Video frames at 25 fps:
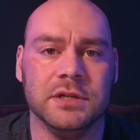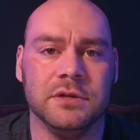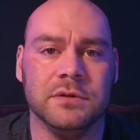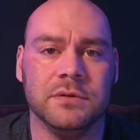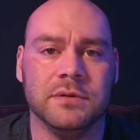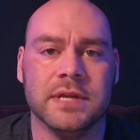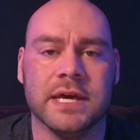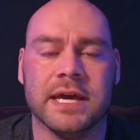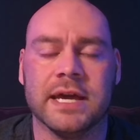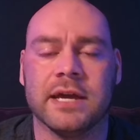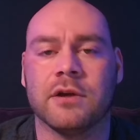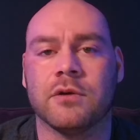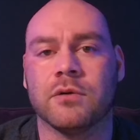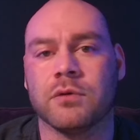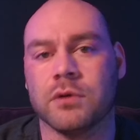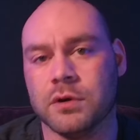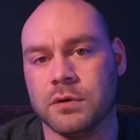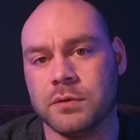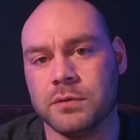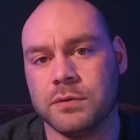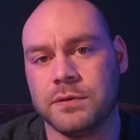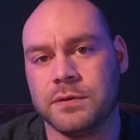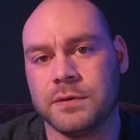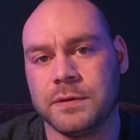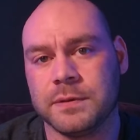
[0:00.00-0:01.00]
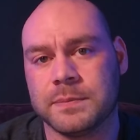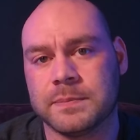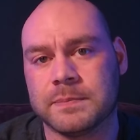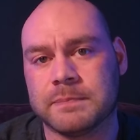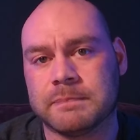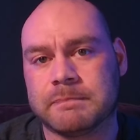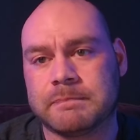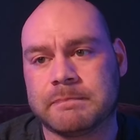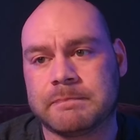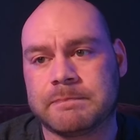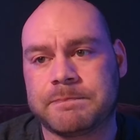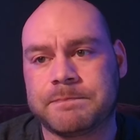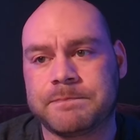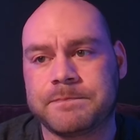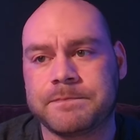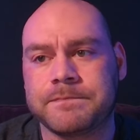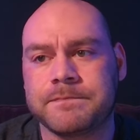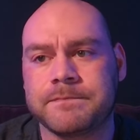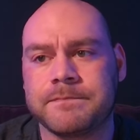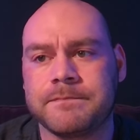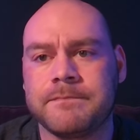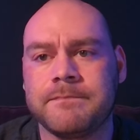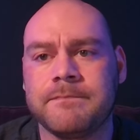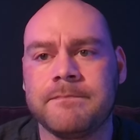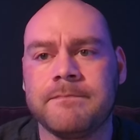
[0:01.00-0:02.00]
that growth.
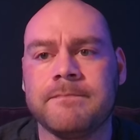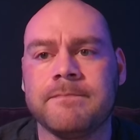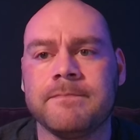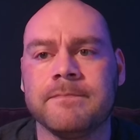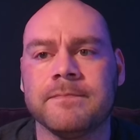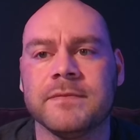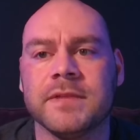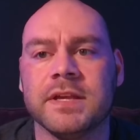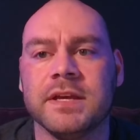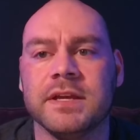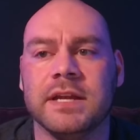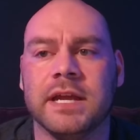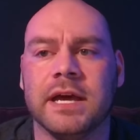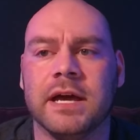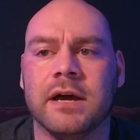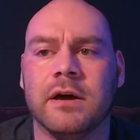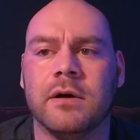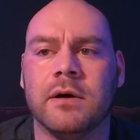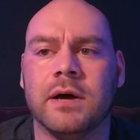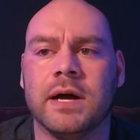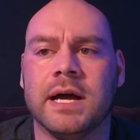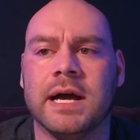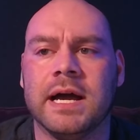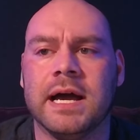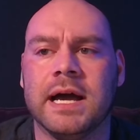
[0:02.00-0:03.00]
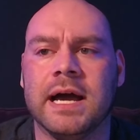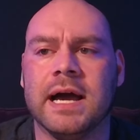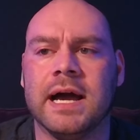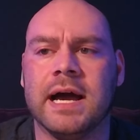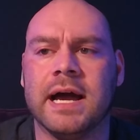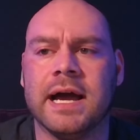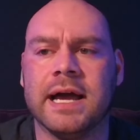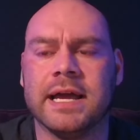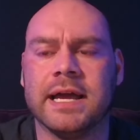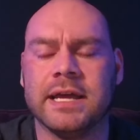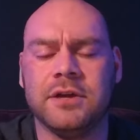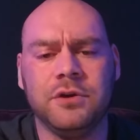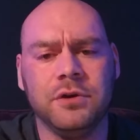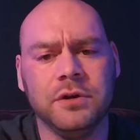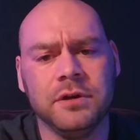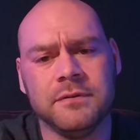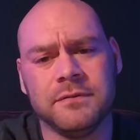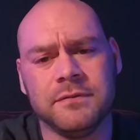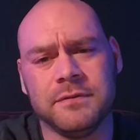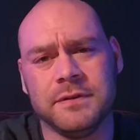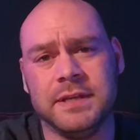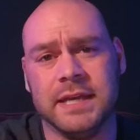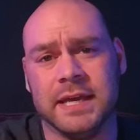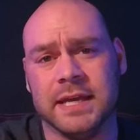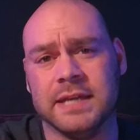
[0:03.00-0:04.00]
Now, I could
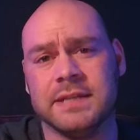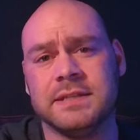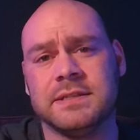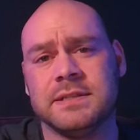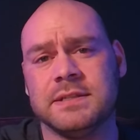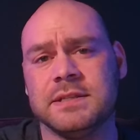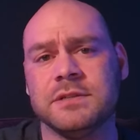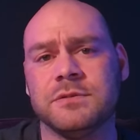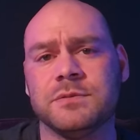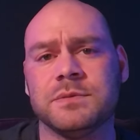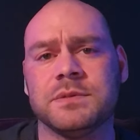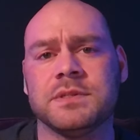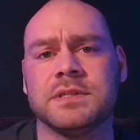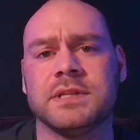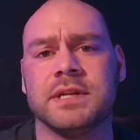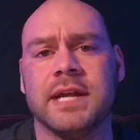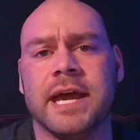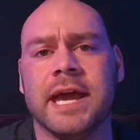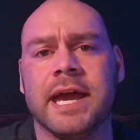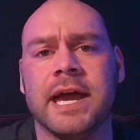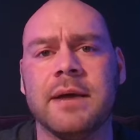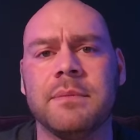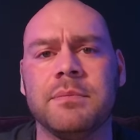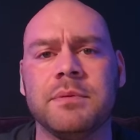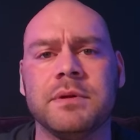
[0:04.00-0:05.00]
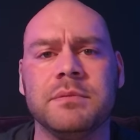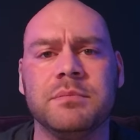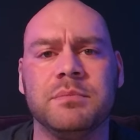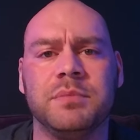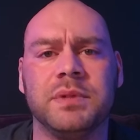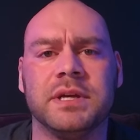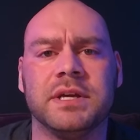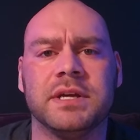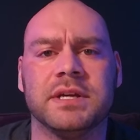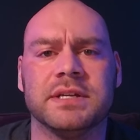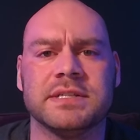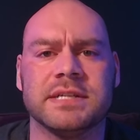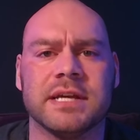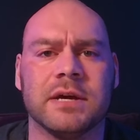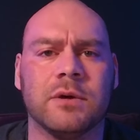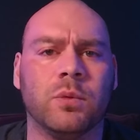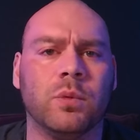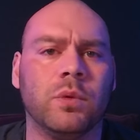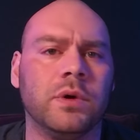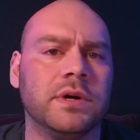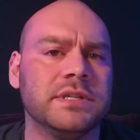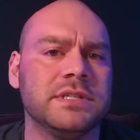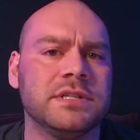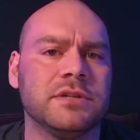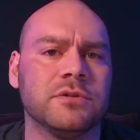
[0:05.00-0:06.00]
have guessed this was going to happen because I
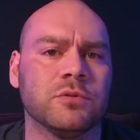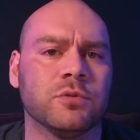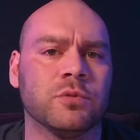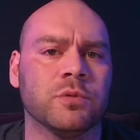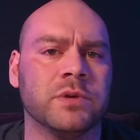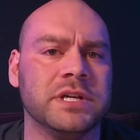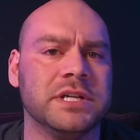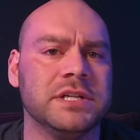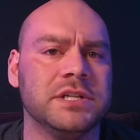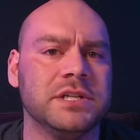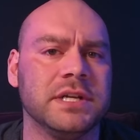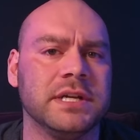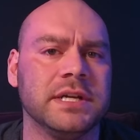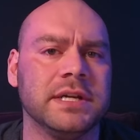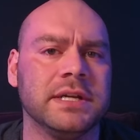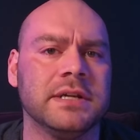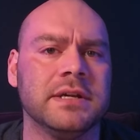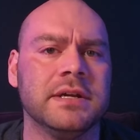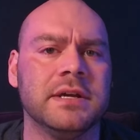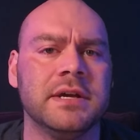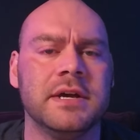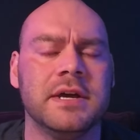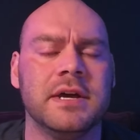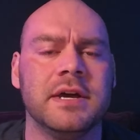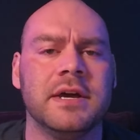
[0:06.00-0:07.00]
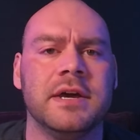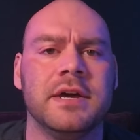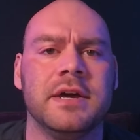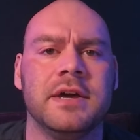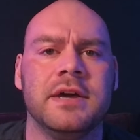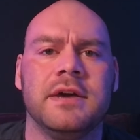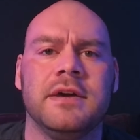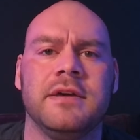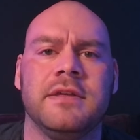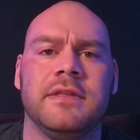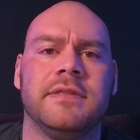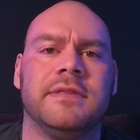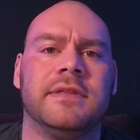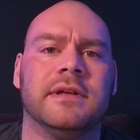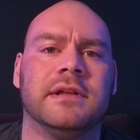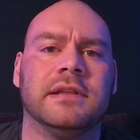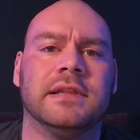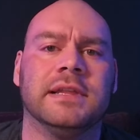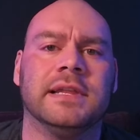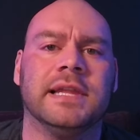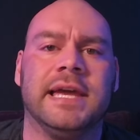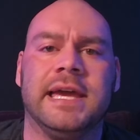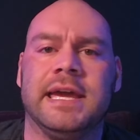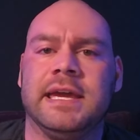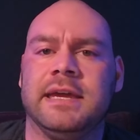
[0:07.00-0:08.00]
wasn't reaching the
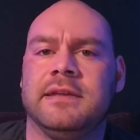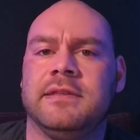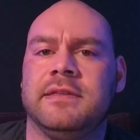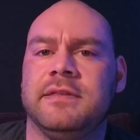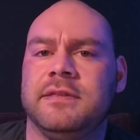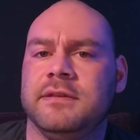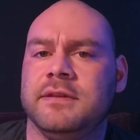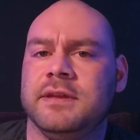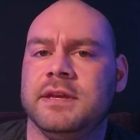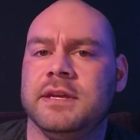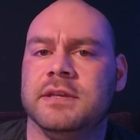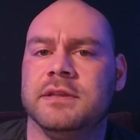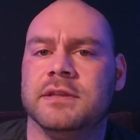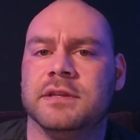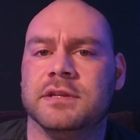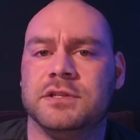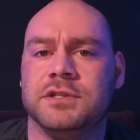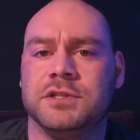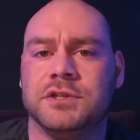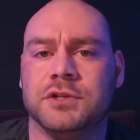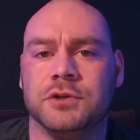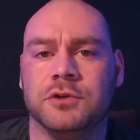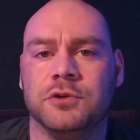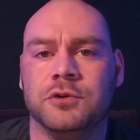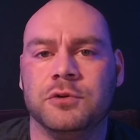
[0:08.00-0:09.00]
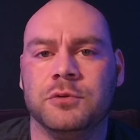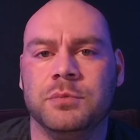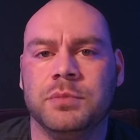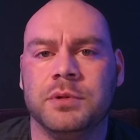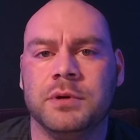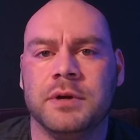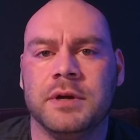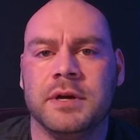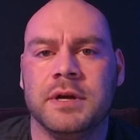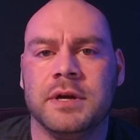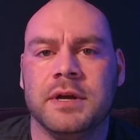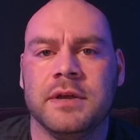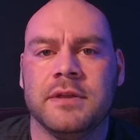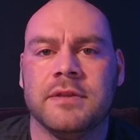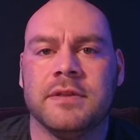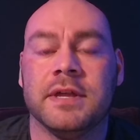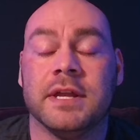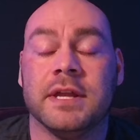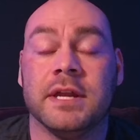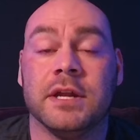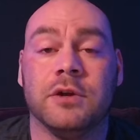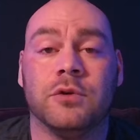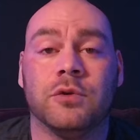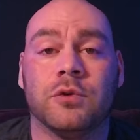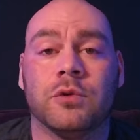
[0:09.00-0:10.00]
length in the tube
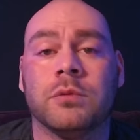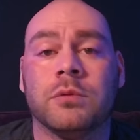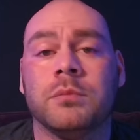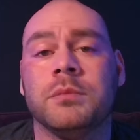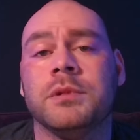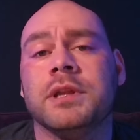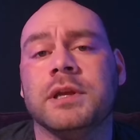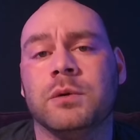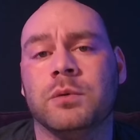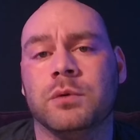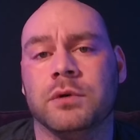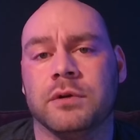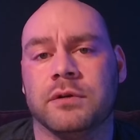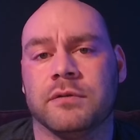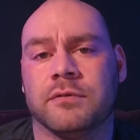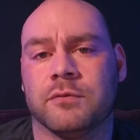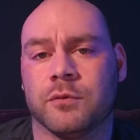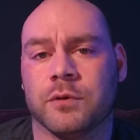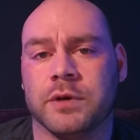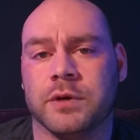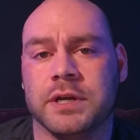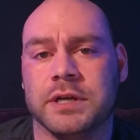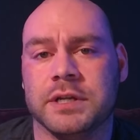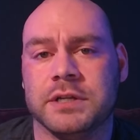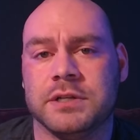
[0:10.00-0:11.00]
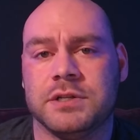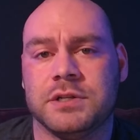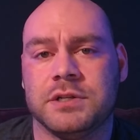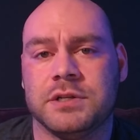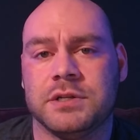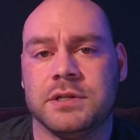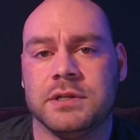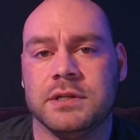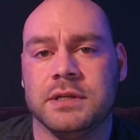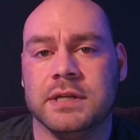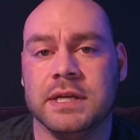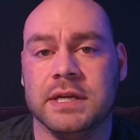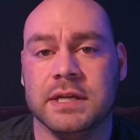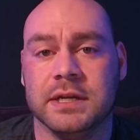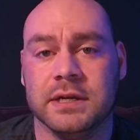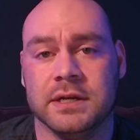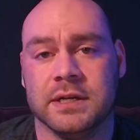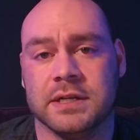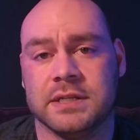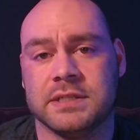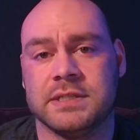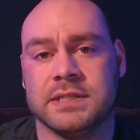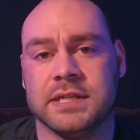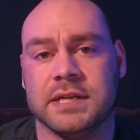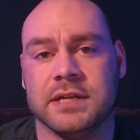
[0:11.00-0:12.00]
that I normally would have reached in an
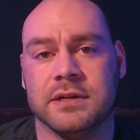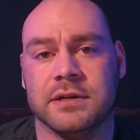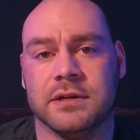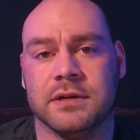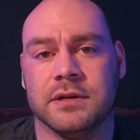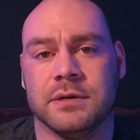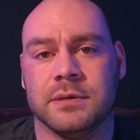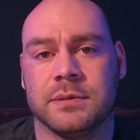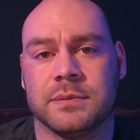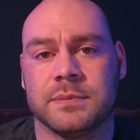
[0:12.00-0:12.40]
extender.